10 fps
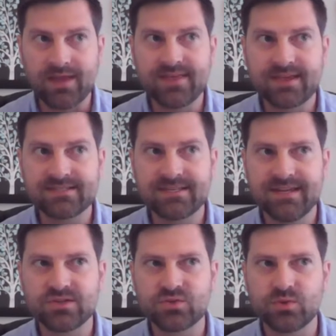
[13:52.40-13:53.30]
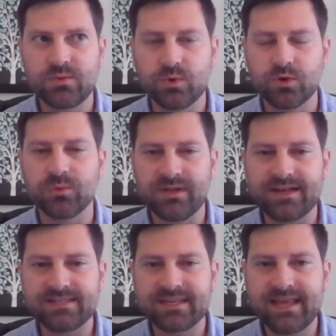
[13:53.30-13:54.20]
I think as an industry, we're
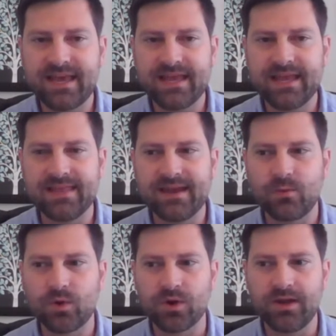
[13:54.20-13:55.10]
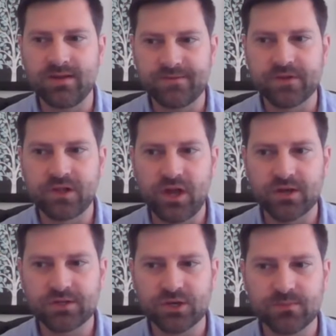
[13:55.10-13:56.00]
realizing that, and that we're in for the
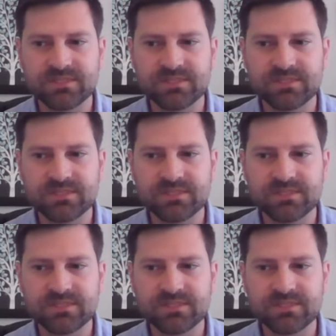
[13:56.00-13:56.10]
long term.